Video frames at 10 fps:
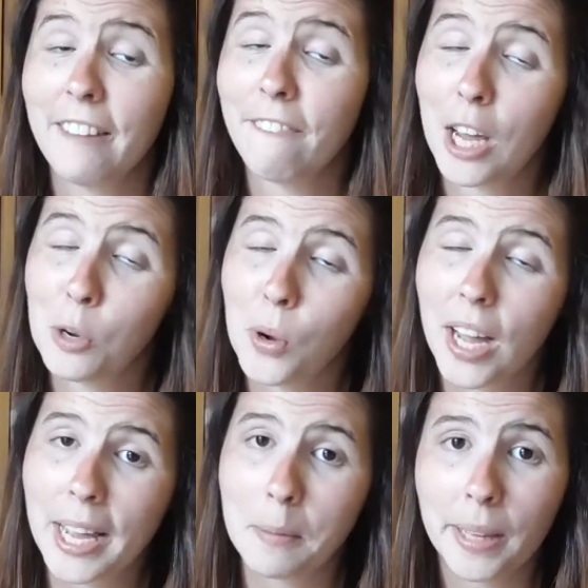The final
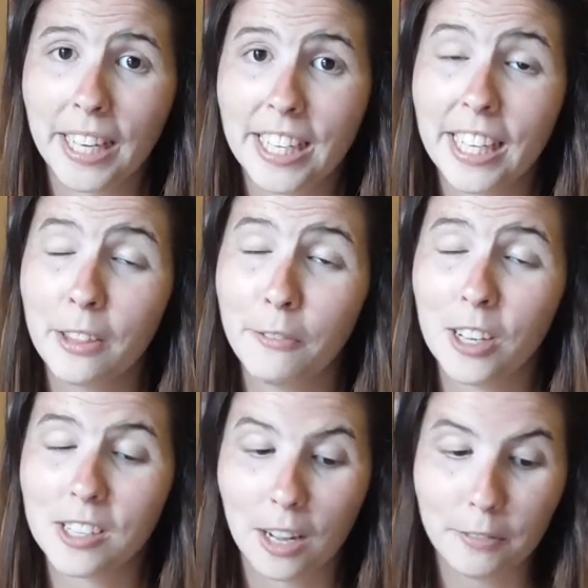book I completed in the
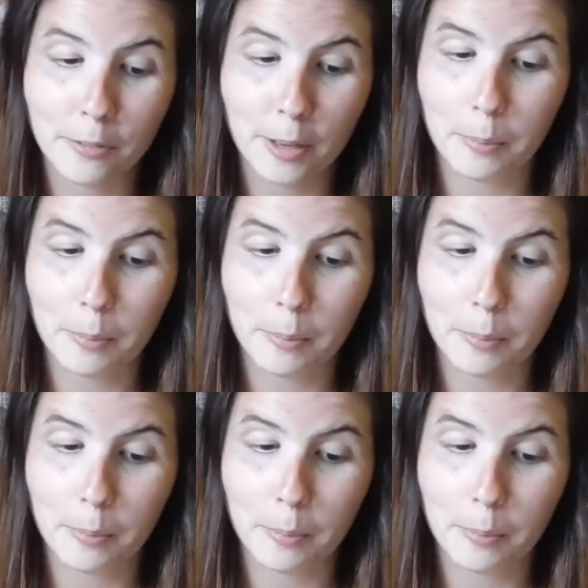first half of